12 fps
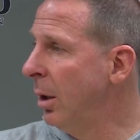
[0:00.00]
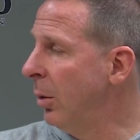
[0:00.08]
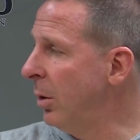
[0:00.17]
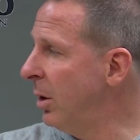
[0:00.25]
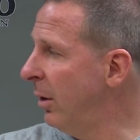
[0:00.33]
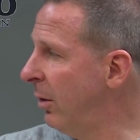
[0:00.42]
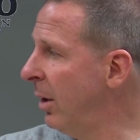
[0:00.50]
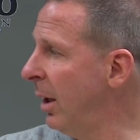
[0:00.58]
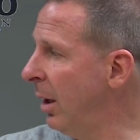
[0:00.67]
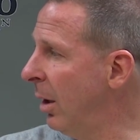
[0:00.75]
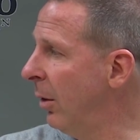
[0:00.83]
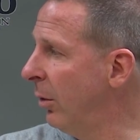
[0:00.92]
which isn't,
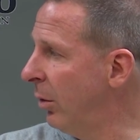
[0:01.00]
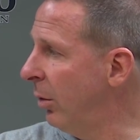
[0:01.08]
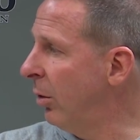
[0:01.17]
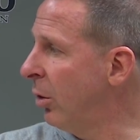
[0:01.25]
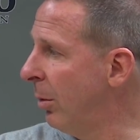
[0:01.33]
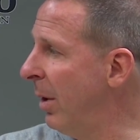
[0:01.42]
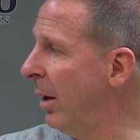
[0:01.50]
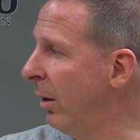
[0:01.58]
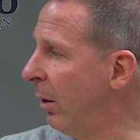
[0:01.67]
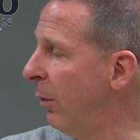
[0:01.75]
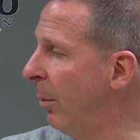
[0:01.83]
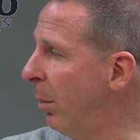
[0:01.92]
you know, it's just
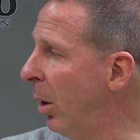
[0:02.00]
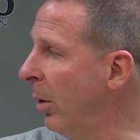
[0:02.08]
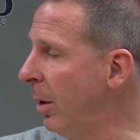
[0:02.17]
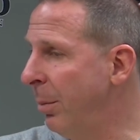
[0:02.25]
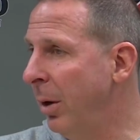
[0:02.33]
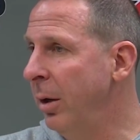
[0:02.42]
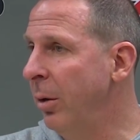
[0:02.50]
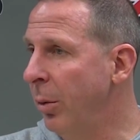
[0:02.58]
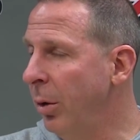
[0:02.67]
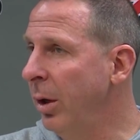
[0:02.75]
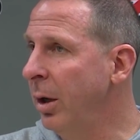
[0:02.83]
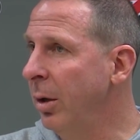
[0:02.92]
tremendous football. He played in a
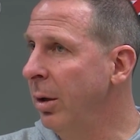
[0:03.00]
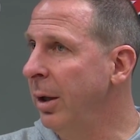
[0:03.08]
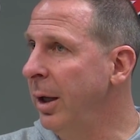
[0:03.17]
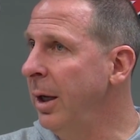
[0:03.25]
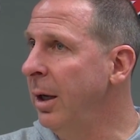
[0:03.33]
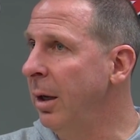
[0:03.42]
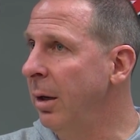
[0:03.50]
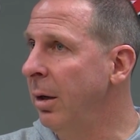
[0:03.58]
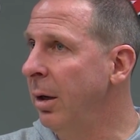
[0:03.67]
really good league,